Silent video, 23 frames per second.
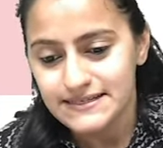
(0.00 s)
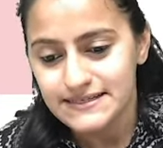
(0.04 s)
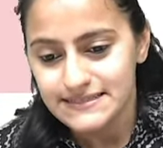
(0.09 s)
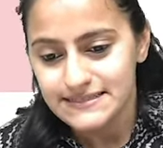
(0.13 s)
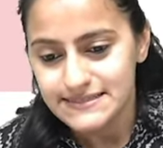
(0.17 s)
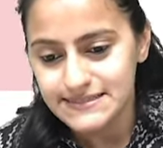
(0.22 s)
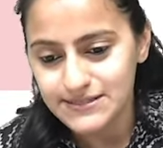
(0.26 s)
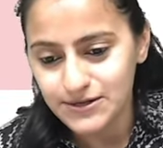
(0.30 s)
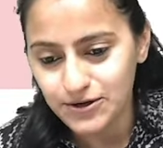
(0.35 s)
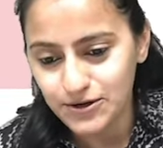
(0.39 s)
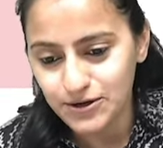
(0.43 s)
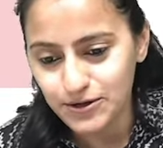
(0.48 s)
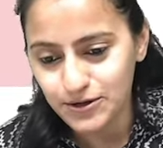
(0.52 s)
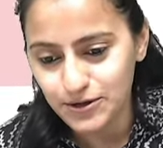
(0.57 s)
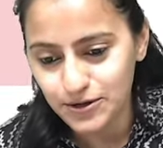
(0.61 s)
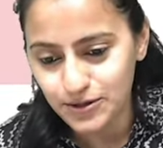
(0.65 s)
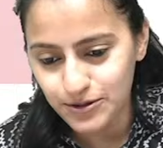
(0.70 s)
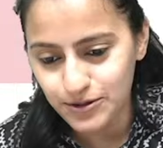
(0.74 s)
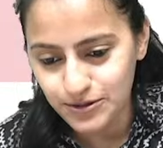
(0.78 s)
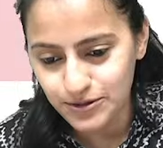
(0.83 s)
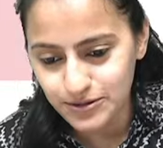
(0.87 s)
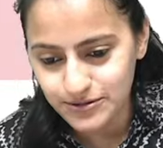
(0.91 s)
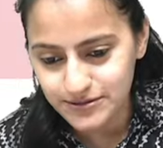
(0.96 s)

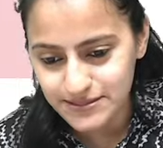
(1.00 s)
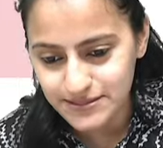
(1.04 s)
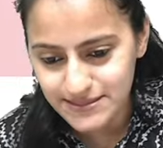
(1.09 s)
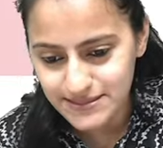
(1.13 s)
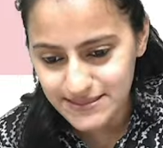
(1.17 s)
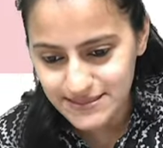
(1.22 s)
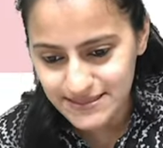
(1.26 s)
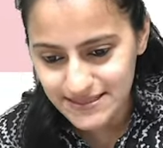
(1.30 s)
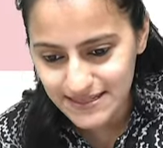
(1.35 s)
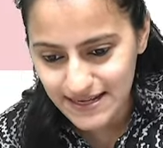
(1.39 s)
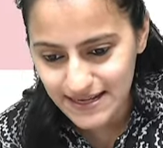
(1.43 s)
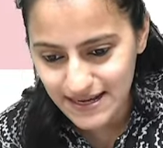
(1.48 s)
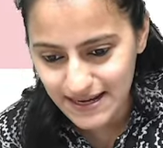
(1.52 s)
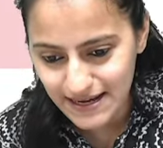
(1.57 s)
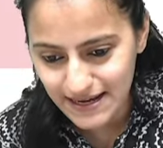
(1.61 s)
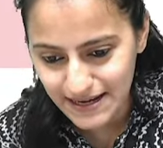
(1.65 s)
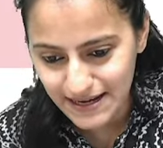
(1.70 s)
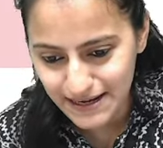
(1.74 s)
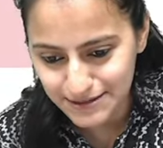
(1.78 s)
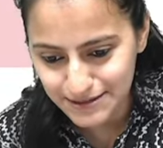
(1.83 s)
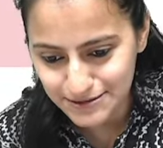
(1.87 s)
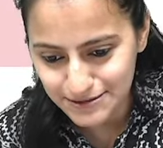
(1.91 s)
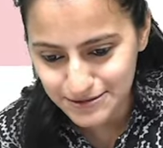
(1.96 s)
So this is
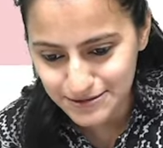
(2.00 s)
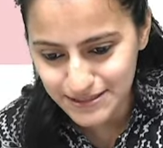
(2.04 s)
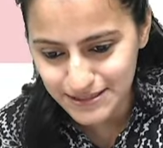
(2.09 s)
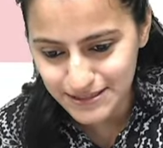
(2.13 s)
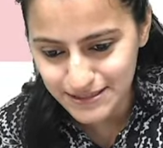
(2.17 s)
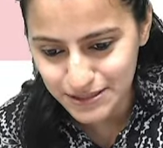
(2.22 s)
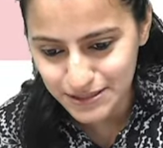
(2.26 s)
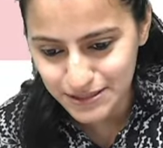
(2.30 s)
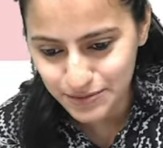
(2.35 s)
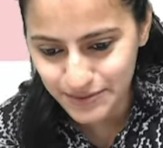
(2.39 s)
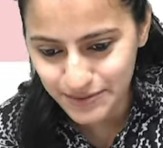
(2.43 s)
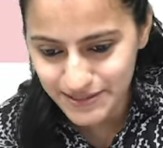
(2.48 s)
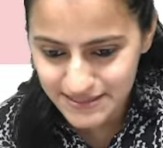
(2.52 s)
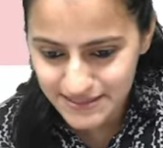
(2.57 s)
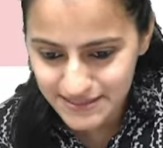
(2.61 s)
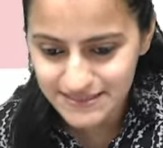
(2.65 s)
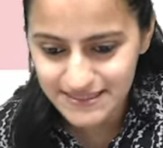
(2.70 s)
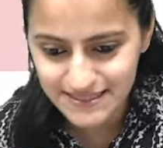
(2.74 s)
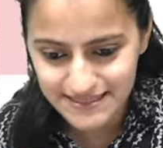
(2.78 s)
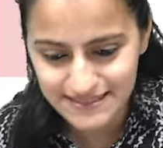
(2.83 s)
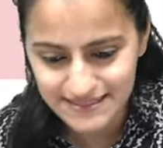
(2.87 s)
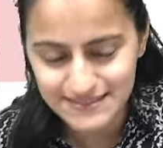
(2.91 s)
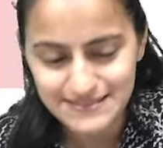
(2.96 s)
how the quiz
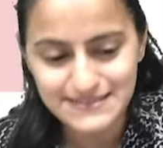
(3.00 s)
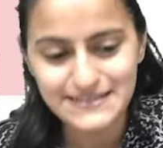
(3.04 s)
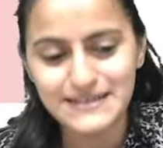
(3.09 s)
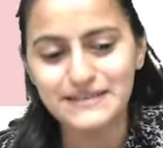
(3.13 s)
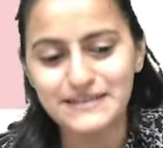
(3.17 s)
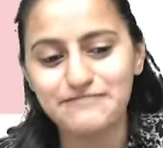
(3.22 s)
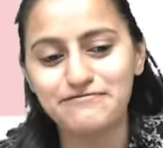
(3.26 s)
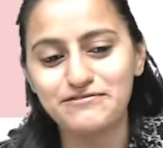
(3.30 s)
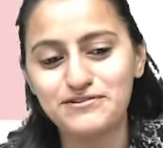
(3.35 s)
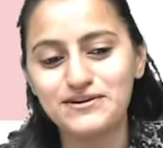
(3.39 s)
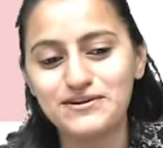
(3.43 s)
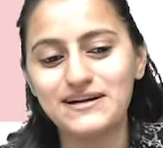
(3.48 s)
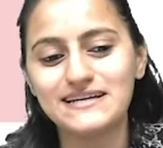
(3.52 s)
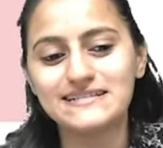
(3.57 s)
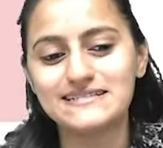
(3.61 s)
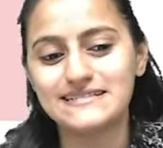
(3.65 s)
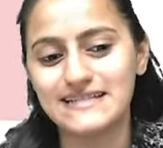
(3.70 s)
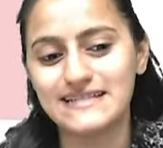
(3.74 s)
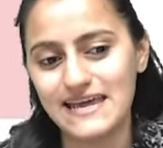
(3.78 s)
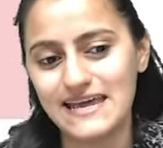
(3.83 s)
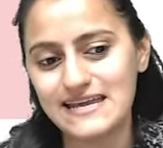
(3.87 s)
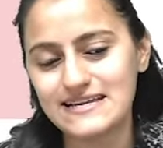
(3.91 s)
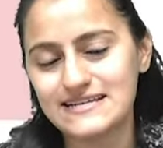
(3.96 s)
is, and if you guys
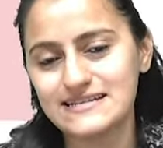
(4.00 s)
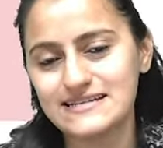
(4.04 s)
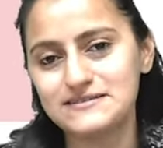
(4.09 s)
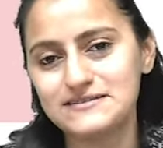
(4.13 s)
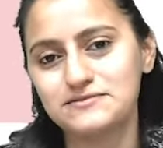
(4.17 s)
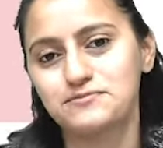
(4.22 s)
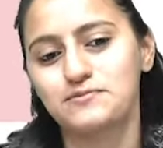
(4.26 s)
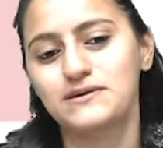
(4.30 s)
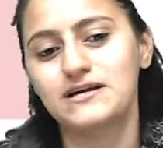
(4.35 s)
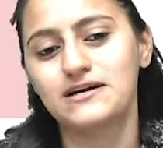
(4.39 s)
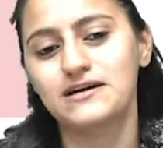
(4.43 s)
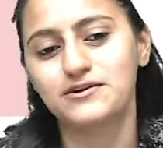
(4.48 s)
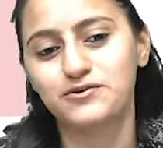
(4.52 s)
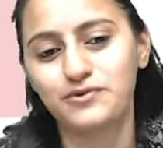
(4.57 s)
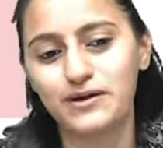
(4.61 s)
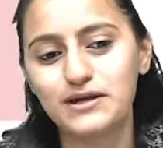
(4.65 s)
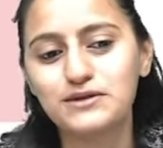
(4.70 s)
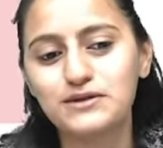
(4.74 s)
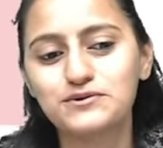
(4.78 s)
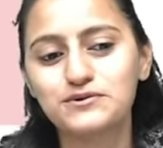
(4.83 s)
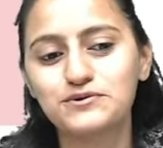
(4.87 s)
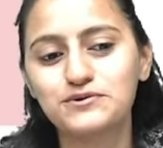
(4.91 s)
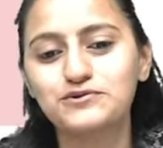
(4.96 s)
liked it, we are
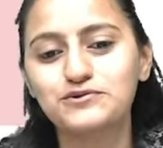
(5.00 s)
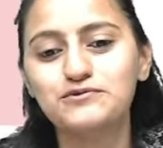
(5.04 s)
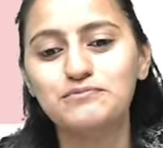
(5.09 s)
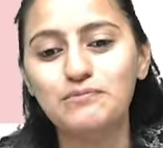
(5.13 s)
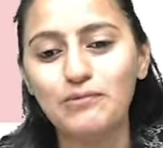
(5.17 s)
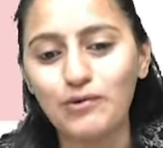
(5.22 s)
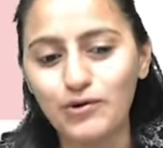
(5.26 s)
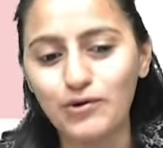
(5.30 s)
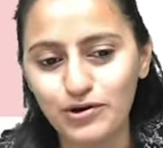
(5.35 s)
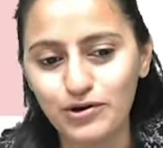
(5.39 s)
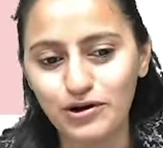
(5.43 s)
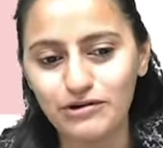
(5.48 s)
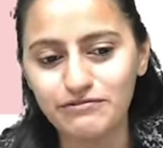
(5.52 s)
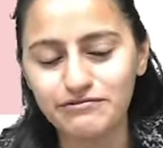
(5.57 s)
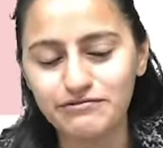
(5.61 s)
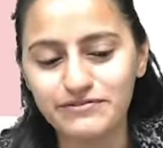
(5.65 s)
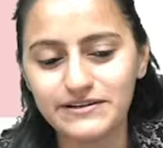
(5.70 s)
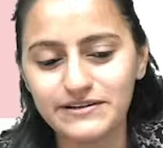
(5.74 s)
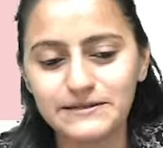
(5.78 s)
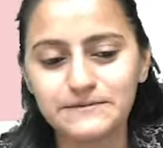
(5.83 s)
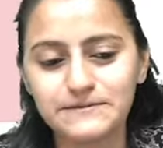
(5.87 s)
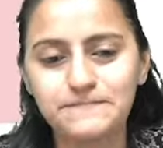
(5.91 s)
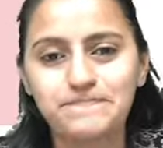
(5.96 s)
going to do more of
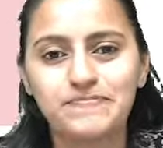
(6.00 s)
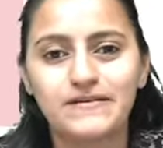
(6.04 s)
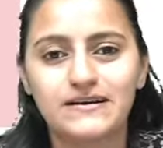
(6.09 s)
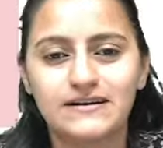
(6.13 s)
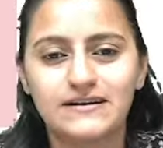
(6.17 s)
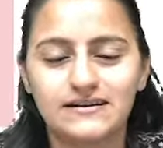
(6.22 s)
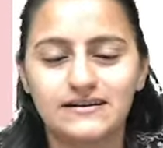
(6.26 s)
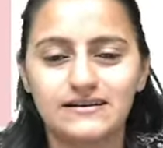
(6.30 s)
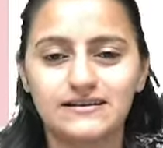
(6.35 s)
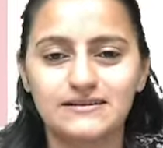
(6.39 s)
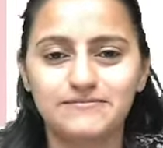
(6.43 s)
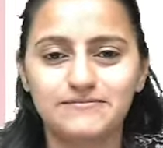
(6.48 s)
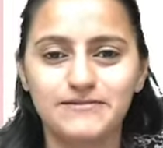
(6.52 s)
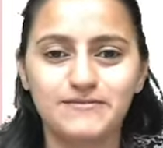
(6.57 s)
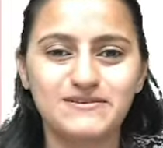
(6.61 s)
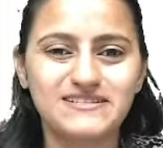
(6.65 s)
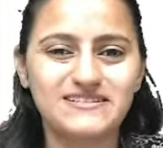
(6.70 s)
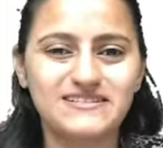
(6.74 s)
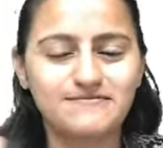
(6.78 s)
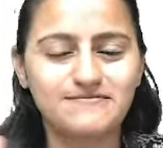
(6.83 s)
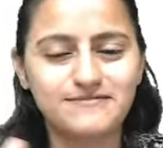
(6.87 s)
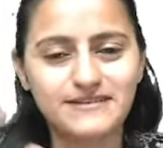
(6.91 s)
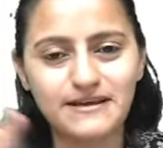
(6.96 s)
it, maybe
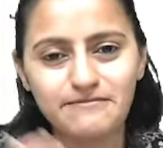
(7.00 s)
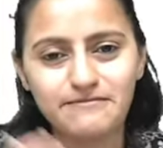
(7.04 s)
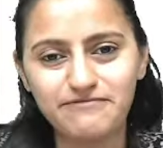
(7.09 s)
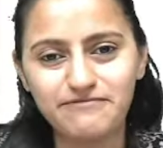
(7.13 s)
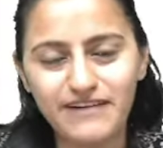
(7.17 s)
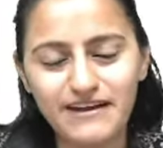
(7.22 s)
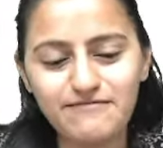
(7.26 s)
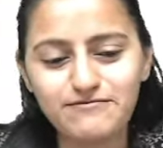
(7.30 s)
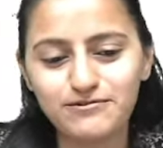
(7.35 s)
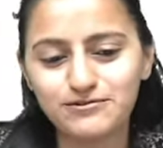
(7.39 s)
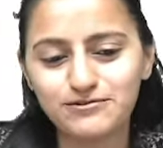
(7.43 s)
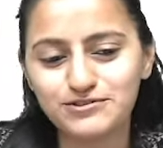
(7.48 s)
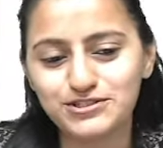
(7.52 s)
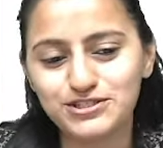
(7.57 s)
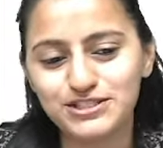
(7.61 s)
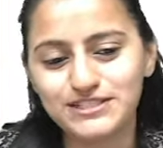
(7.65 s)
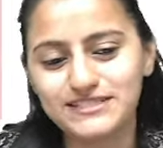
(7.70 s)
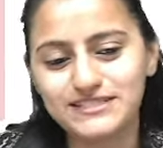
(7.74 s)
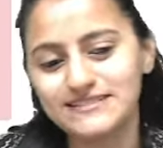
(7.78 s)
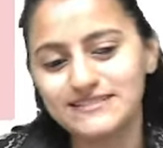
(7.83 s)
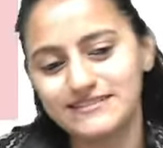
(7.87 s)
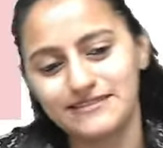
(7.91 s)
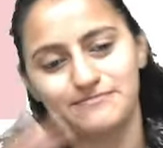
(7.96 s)
sometime 5
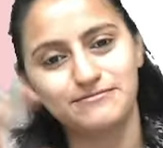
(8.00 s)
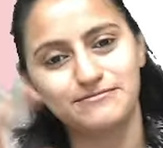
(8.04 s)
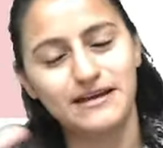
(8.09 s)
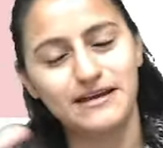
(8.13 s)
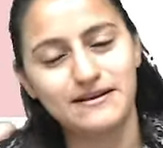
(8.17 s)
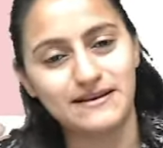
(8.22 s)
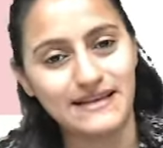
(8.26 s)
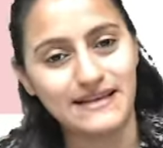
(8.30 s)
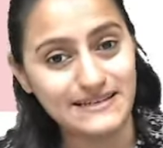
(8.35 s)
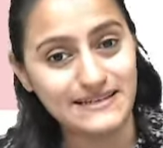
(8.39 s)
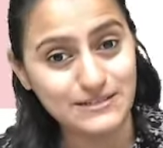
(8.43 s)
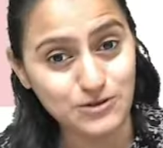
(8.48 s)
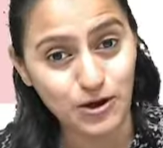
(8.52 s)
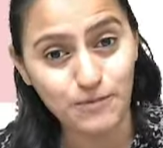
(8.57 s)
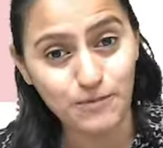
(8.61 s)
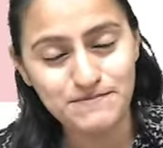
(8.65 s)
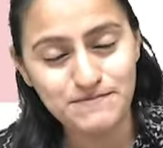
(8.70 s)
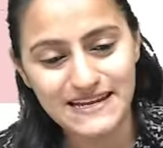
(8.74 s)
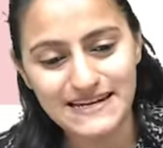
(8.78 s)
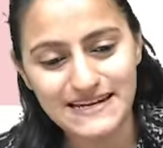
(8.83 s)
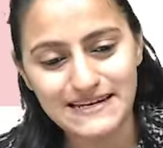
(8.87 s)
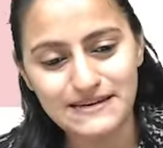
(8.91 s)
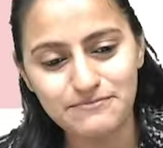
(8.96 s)
questions, something like top
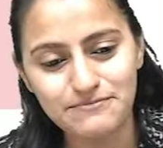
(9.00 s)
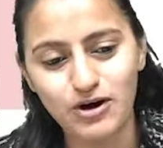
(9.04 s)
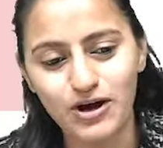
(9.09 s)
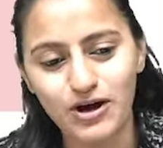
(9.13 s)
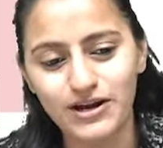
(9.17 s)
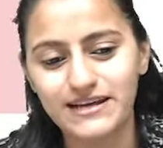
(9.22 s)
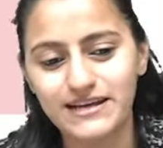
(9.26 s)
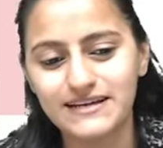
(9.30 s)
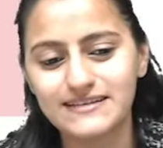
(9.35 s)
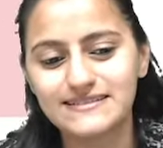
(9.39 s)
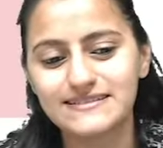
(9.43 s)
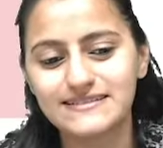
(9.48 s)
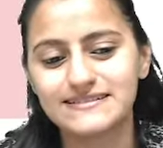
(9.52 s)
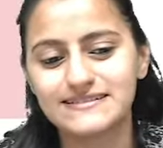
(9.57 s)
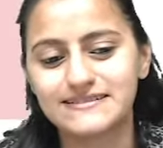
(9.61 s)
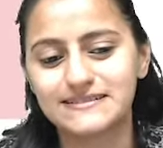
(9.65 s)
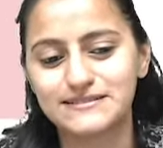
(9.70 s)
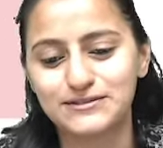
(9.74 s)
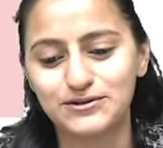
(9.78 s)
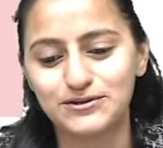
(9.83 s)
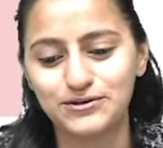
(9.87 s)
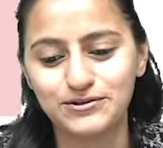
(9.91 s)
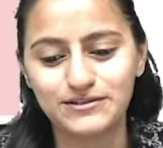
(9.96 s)
10 mnemonics.
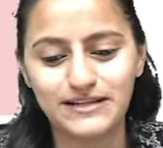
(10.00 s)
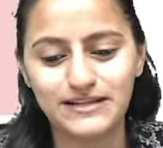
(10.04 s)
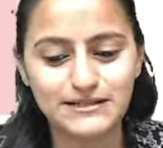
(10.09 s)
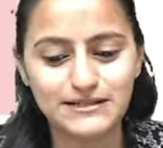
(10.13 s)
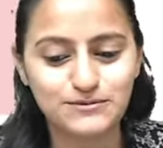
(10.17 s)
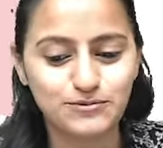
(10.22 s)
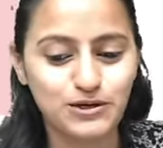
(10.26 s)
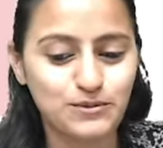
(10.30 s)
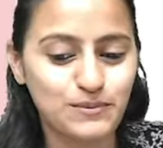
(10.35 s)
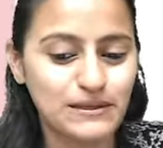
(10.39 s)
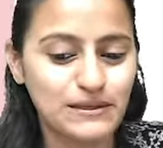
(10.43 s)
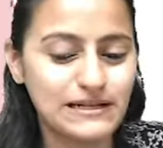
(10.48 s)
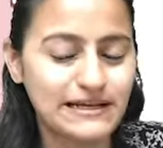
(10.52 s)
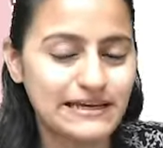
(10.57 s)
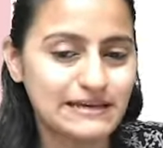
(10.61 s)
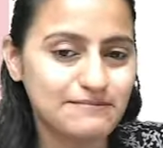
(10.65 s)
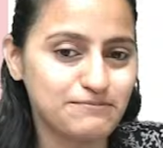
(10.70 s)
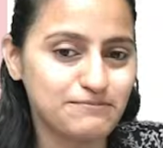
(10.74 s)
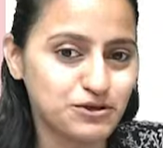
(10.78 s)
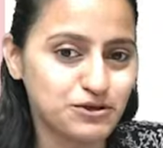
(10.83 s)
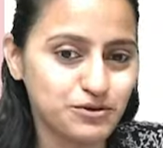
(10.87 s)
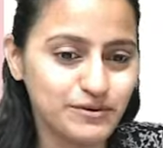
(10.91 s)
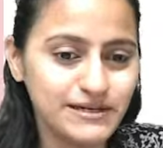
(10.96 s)
So that's what we'll
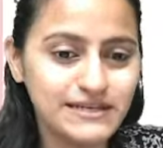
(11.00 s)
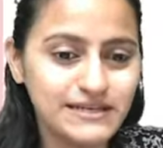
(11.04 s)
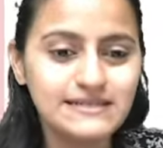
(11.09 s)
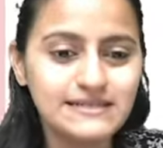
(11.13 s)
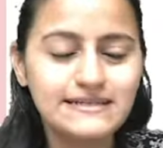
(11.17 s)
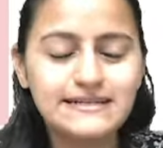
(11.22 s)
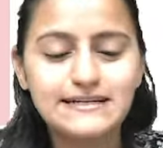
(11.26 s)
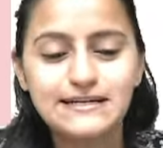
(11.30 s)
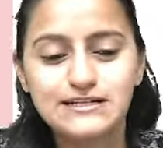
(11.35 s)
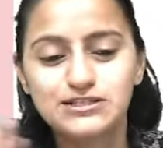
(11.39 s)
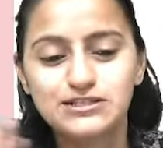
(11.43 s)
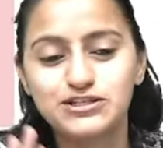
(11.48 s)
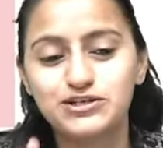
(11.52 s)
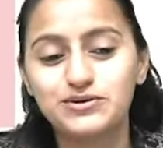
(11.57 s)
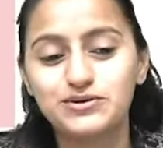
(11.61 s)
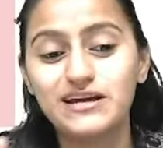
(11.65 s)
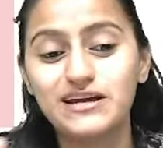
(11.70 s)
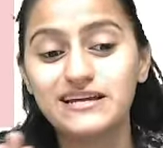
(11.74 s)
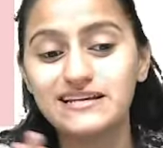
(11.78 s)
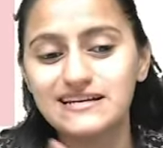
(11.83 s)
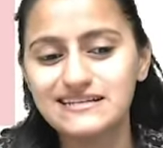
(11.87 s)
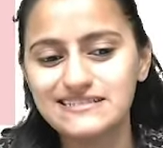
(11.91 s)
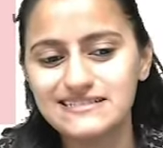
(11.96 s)
keep doing, so you
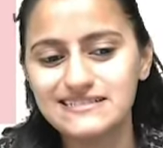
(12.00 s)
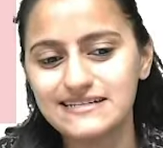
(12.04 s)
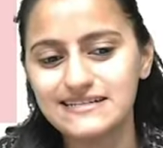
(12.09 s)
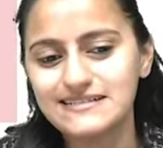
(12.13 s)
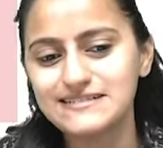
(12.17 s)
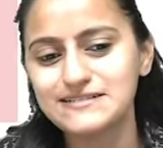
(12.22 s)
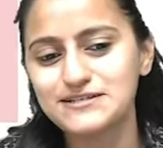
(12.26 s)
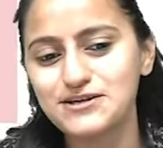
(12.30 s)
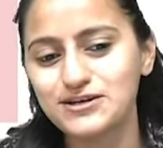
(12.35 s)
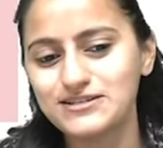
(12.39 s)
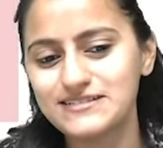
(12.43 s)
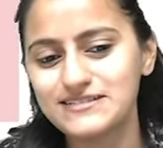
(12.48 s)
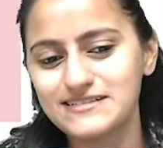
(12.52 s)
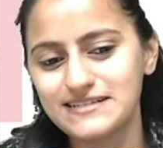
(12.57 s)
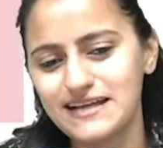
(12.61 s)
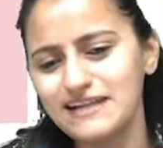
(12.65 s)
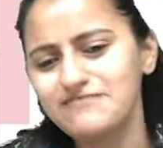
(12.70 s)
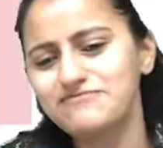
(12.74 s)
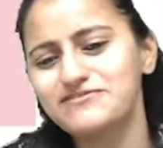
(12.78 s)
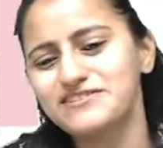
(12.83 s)
can assess yourself.